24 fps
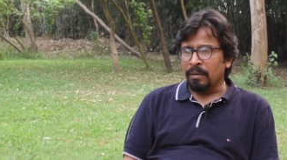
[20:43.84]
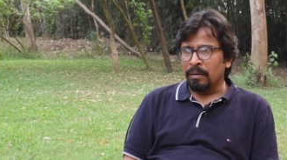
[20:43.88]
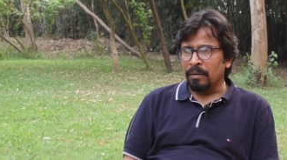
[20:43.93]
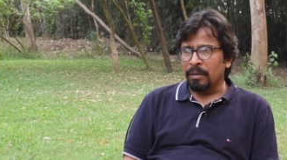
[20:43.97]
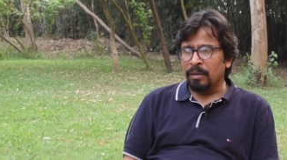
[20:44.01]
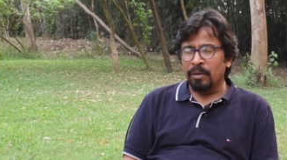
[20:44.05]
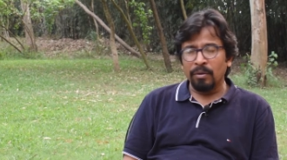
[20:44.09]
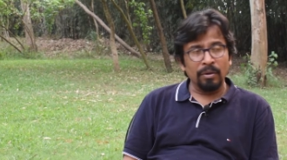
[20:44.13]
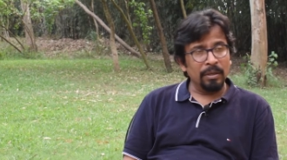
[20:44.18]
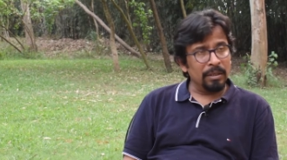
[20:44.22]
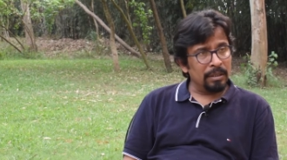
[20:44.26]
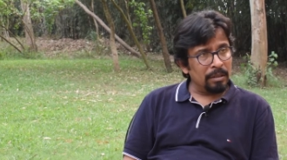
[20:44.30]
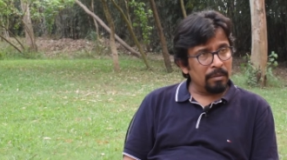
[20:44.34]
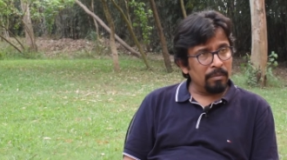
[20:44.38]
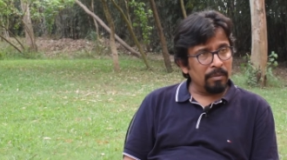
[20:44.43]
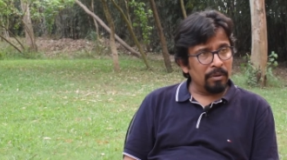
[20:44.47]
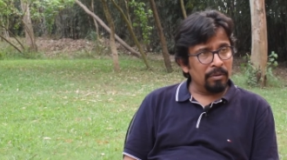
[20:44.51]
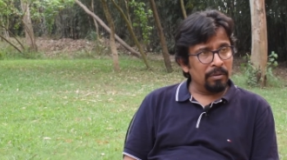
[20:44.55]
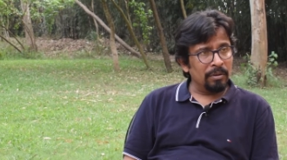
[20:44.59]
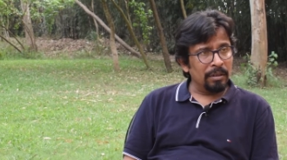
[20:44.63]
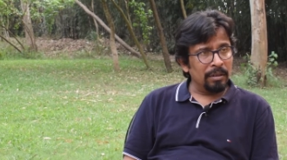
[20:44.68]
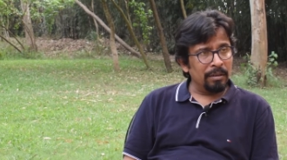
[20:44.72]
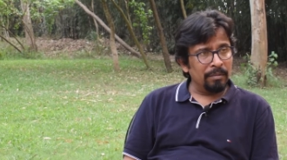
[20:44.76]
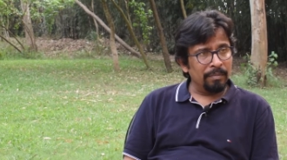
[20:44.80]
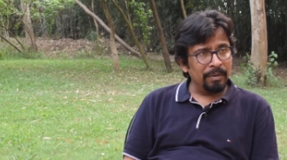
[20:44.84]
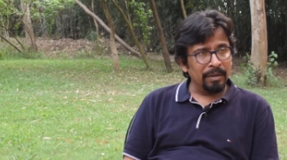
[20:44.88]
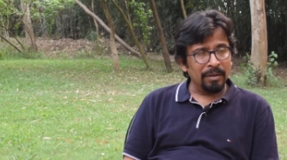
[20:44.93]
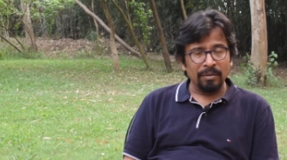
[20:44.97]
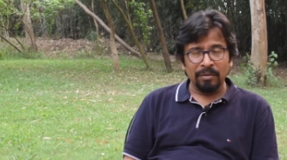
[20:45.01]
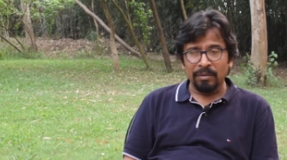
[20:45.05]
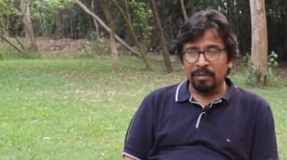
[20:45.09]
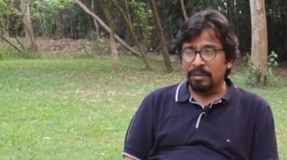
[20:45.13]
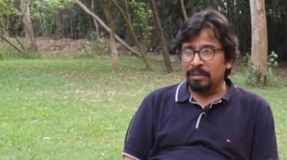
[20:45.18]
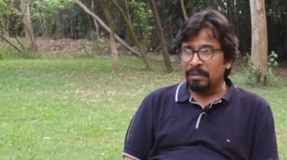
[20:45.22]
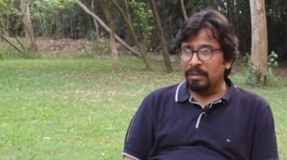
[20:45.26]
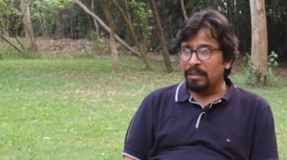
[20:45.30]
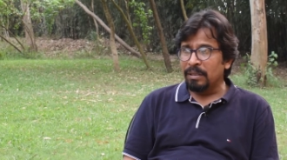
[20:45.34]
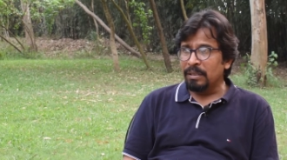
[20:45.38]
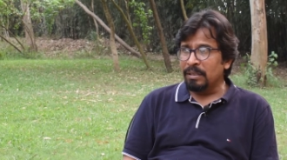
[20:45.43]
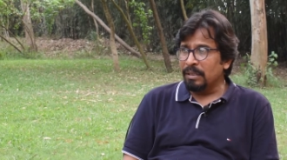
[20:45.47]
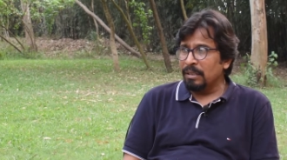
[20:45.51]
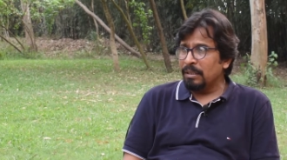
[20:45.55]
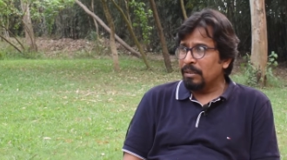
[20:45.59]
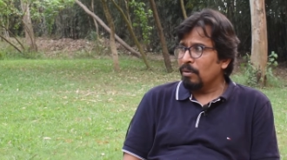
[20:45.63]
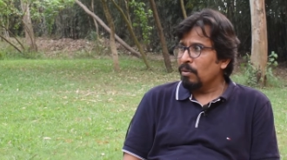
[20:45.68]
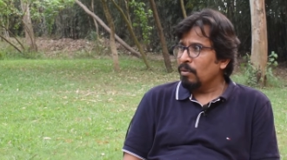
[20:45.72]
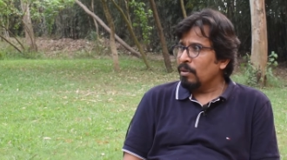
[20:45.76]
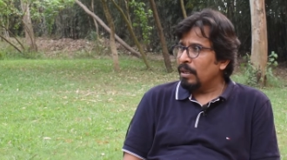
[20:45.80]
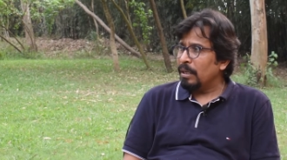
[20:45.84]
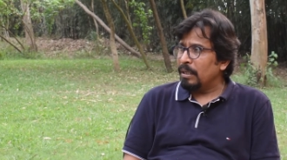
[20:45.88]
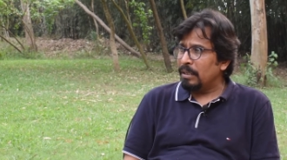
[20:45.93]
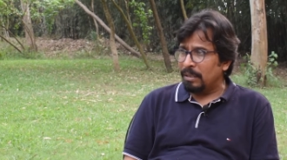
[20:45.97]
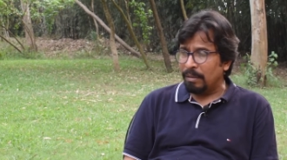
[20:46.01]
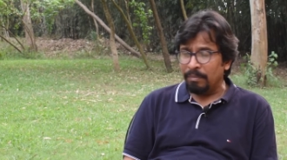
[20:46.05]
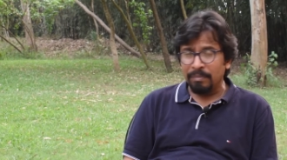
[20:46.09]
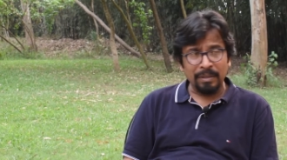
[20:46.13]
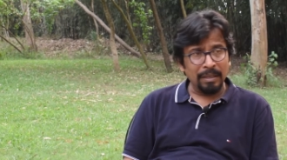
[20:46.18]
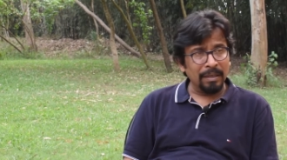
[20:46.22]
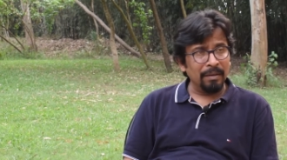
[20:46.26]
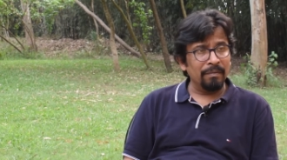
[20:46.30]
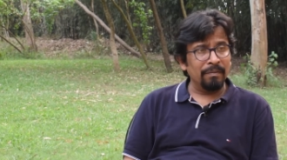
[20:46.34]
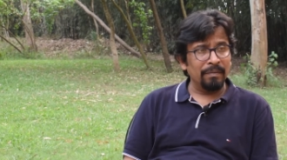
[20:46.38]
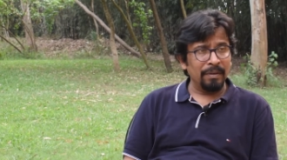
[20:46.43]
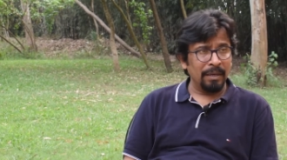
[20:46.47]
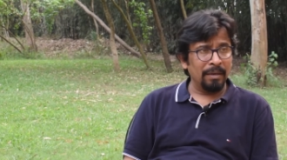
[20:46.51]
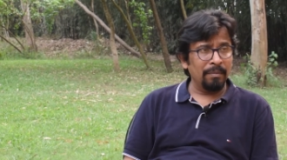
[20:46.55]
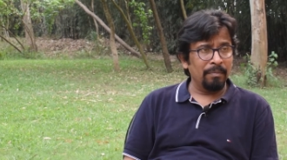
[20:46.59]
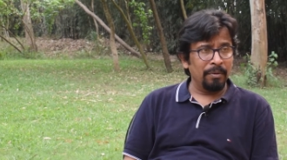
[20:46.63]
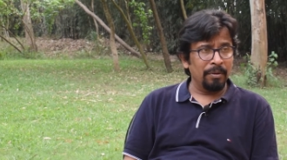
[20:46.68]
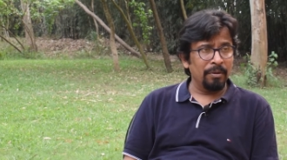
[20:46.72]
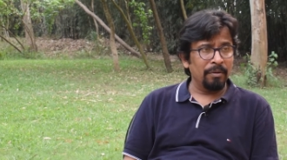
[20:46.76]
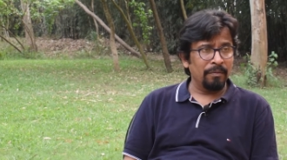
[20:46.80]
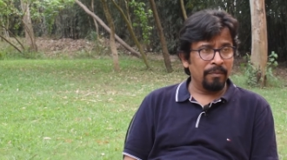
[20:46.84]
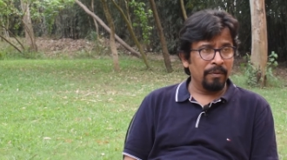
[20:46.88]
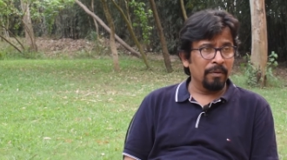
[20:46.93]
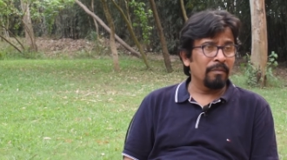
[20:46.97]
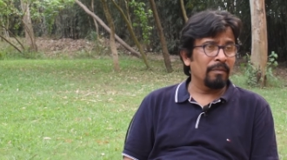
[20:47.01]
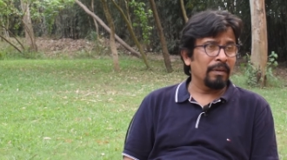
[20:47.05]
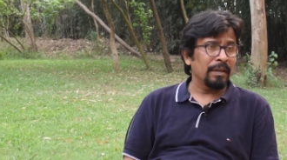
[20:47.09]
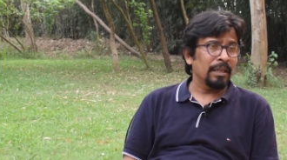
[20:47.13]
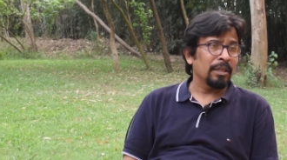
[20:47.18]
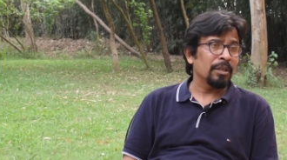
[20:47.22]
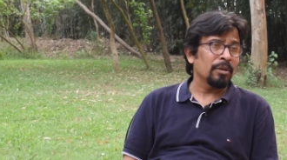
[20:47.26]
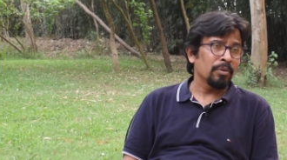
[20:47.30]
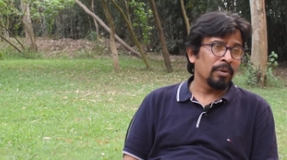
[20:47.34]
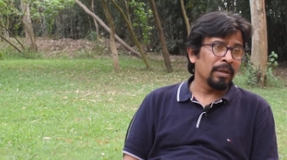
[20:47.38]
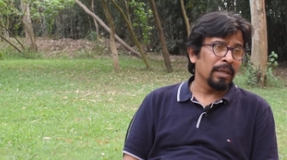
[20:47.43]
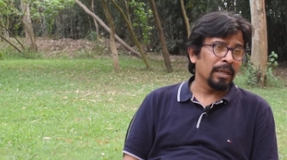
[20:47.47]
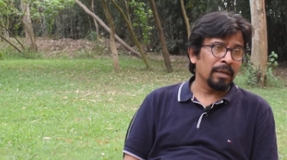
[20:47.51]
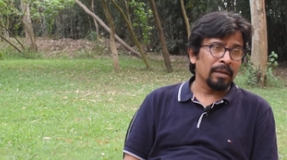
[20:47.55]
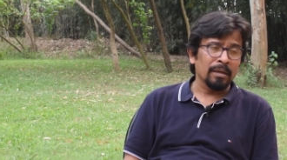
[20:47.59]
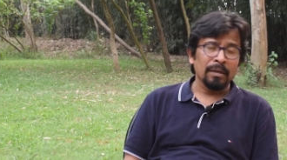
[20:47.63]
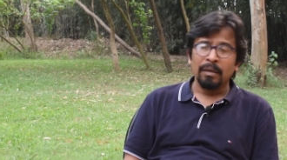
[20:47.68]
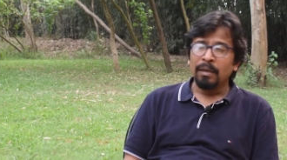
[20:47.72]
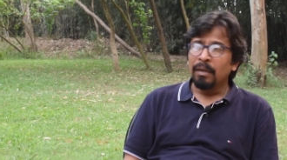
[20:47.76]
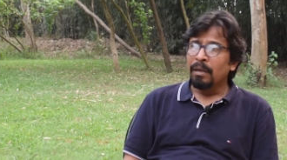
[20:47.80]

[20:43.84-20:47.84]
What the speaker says: curious about it, because this is looking something very beautiful, very unique.